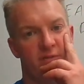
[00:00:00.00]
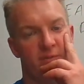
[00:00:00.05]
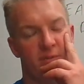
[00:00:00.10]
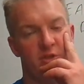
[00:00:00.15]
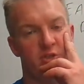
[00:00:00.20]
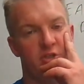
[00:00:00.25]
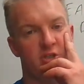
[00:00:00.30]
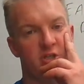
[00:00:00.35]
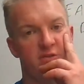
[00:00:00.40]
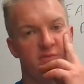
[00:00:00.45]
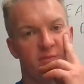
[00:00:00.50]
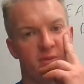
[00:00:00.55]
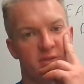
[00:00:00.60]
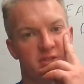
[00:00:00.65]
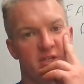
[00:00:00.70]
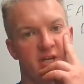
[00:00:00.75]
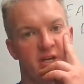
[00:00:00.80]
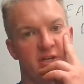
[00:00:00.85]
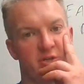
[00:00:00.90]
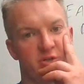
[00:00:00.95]
I mean, Sheaf must
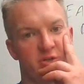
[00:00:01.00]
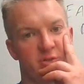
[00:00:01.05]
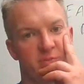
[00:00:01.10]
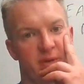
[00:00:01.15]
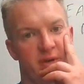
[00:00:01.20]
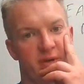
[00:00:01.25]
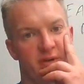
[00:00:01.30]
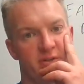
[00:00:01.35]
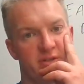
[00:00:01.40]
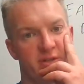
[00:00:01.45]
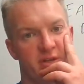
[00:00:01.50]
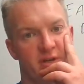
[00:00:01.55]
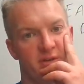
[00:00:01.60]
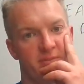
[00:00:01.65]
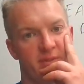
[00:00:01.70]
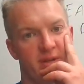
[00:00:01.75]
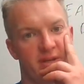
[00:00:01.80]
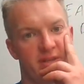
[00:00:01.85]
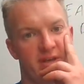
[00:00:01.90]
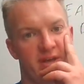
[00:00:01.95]
have got your spirits
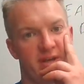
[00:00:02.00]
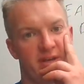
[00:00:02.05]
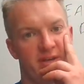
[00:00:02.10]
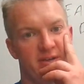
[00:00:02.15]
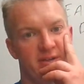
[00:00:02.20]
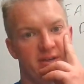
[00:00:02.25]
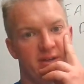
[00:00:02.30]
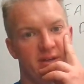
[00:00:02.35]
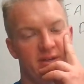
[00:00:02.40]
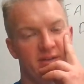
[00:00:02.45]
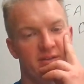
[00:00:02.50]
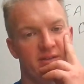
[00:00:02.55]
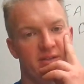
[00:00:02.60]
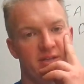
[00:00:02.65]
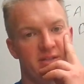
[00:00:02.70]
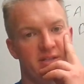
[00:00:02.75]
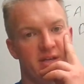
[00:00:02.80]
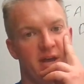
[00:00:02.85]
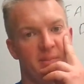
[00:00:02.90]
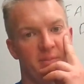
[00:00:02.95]
up, and then
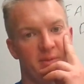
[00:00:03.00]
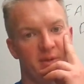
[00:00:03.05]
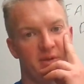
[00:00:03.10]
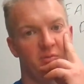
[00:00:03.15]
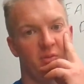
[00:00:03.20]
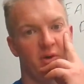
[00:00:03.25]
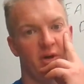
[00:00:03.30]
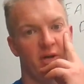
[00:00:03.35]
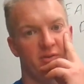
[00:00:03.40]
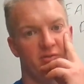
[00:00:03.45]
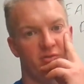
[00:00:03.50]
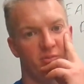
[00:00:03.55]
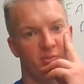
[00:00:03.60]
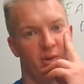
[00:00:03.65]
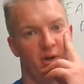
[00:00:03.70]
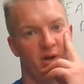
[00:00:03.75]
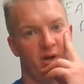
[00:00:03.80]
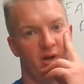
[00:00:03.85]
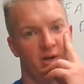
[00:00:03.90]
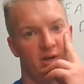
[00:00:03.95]
this happened in weight over
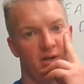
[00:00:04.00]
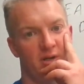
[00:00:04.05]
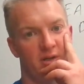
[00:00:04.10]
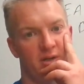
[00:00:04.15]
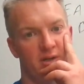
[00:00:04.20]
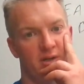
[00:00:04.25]
bar.